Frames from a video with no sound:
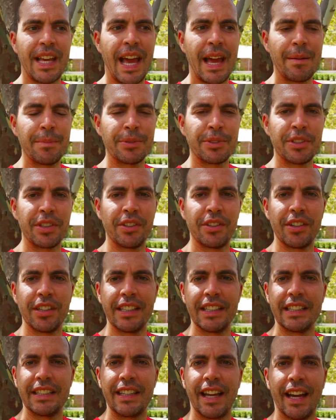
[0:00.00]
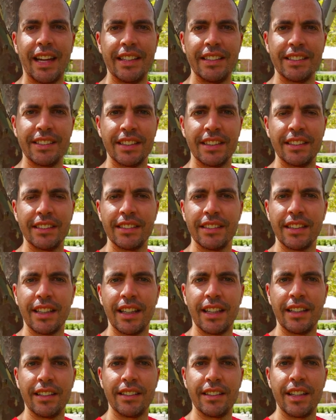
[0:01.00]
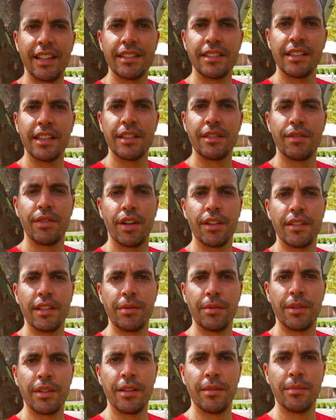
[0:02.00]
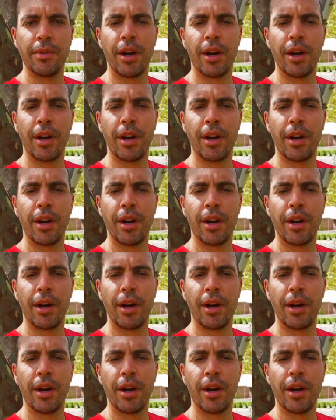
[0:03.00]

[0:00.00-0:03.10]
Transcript: Absolutely canes it, and here's an interview I did with him.